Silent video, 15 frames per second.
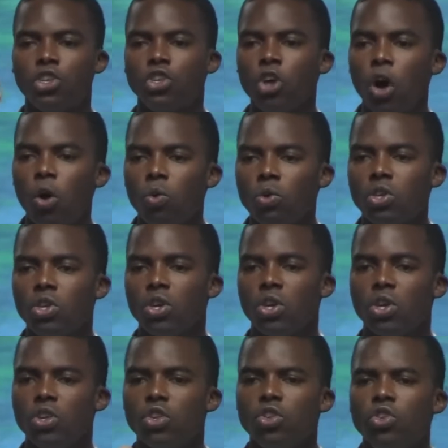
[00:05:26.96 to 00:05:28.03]
Don't
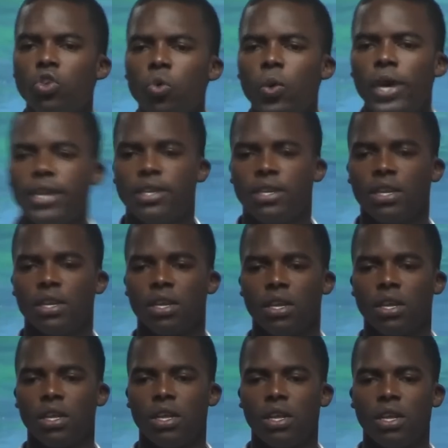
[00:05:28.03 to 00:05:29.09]
do it.
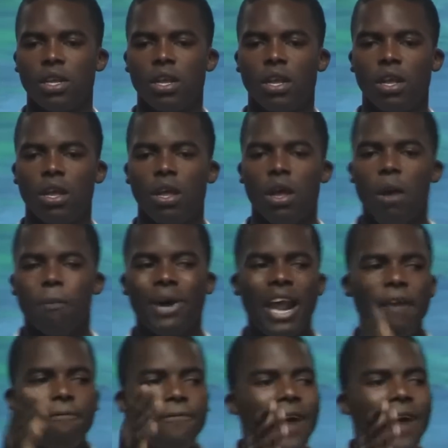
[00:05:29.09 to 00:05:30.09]
But I